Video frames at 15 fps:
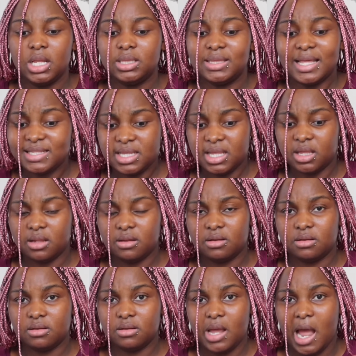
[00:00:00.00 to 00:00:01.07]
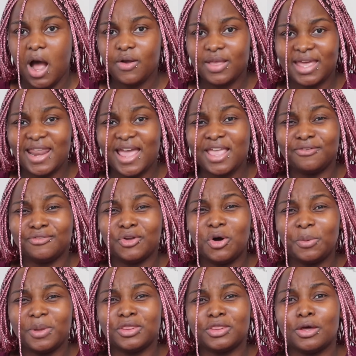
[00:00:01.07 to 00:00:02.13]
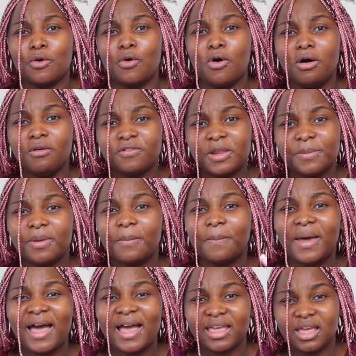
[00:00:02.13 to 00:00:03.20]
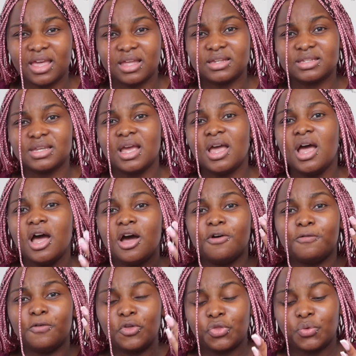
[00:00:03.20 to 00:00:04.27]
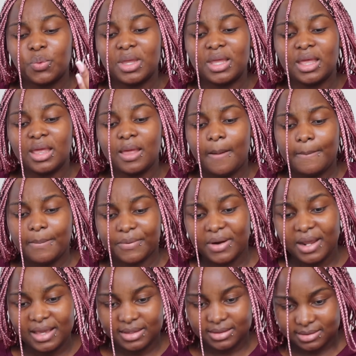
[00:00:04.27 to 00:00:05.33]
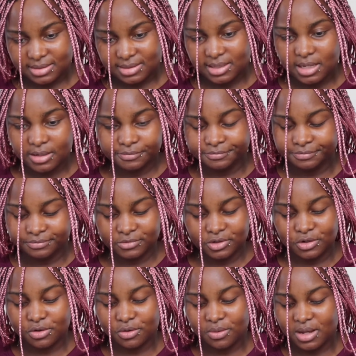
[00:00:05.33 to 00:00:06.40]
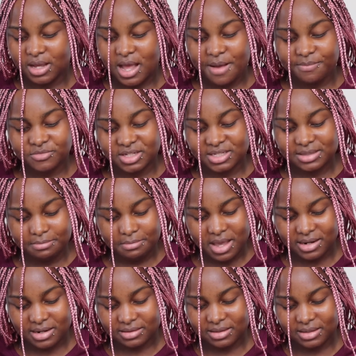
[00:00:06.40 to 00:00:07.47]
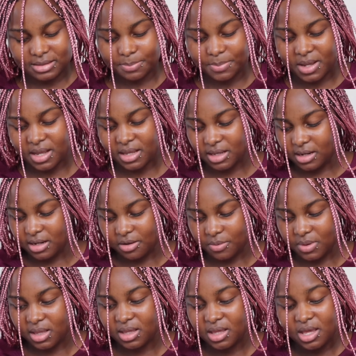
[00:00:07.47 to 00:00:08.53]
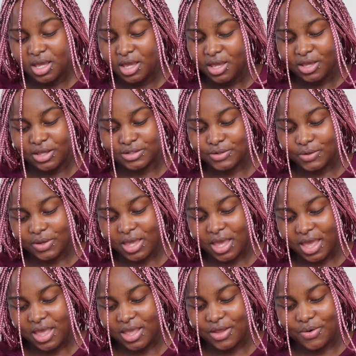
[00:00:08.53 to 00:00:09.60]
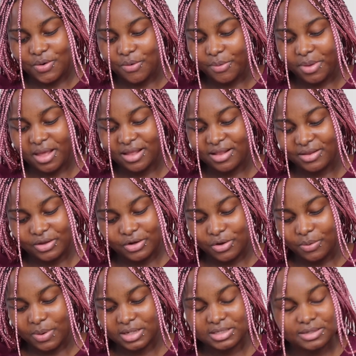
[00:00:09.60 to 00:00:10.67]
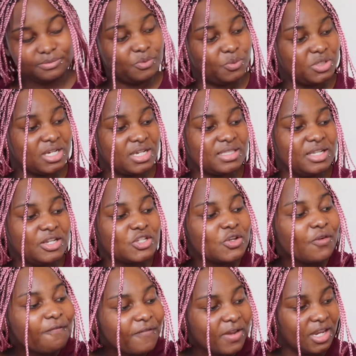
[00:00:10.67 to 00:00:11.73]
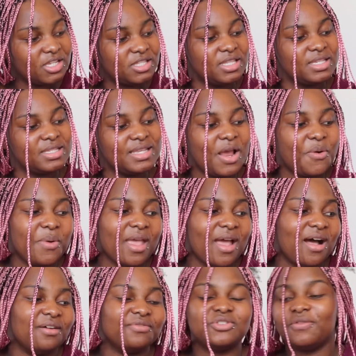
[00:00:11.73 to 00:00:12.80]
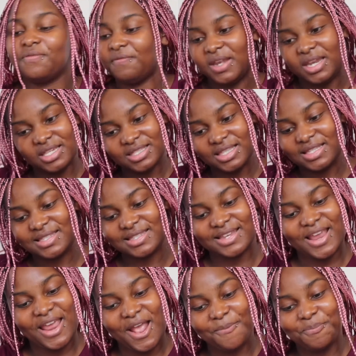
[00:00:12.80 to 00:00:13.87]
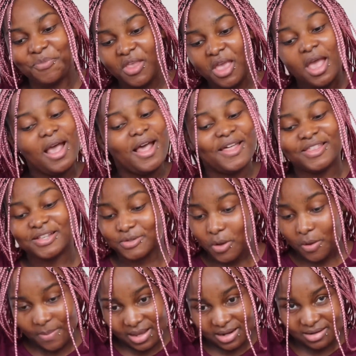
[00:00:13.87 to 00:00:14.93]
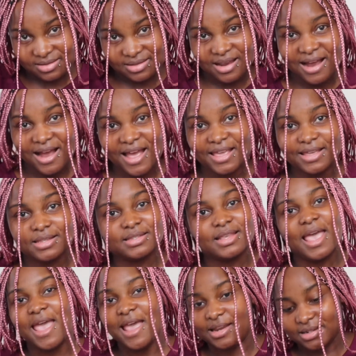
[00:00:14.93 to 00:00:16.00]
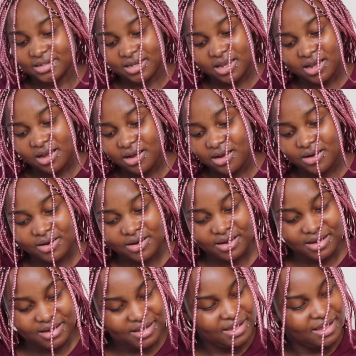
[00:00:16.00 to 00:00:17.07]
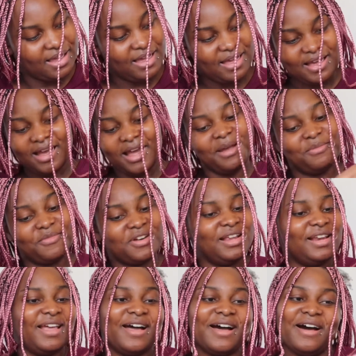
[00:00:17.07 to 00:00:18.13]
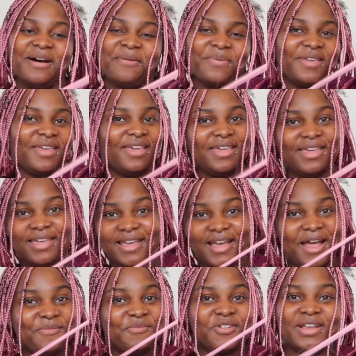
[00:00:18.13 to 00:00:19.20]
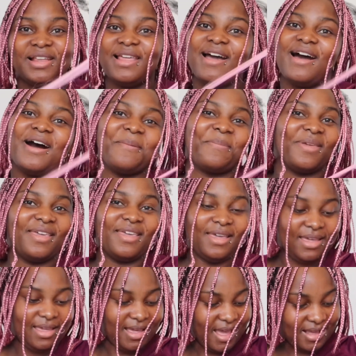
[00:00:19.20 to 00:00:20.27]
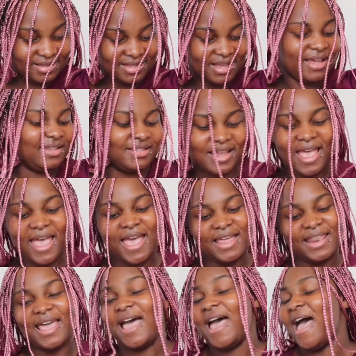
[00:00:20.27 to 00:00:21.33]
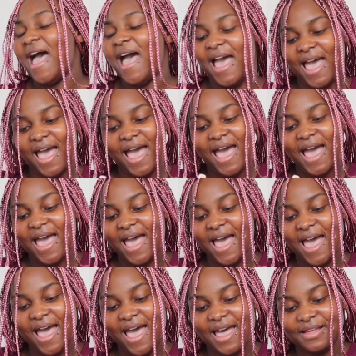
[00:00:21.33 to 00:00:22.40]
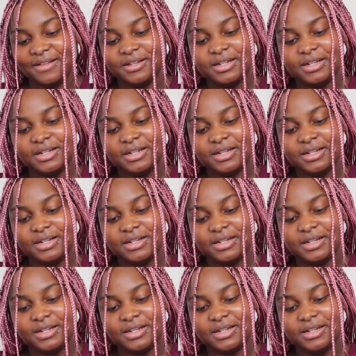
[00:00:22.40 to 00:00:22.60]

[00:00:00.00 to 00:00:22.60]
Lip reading: That's it. How can I even open the whole flipping packet for 3 braids? You know what, I'm just mad at this, but anyway, it's okay. Or you know what, we just need to finish this year. We have to finish this year. That's all matters, guys. And I'm really happy. I'm really happy, excited. Ha ha ha.